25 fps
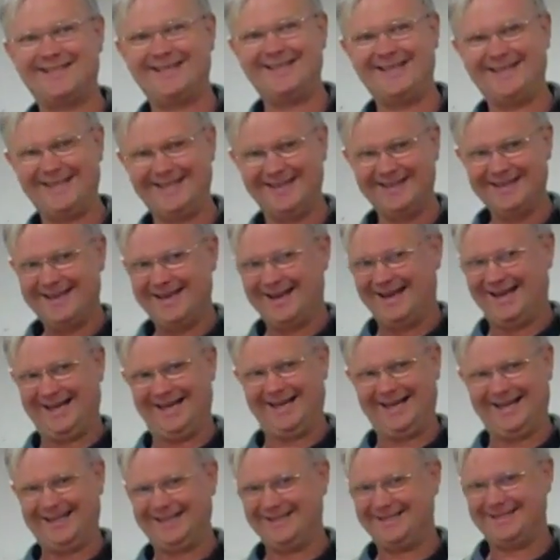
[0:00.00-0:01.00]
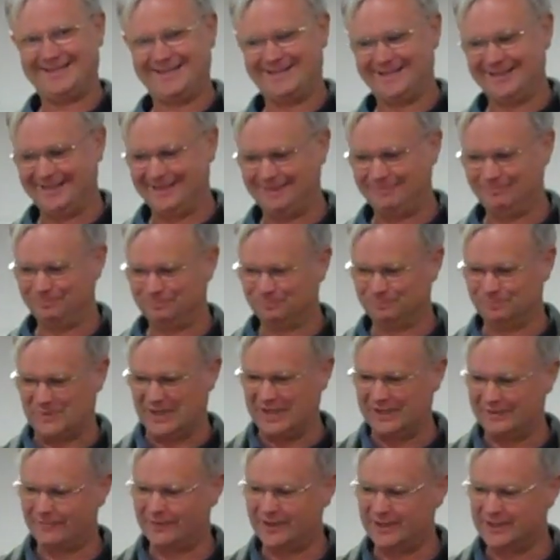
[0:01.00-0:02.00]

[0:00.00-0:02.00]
sea, and it's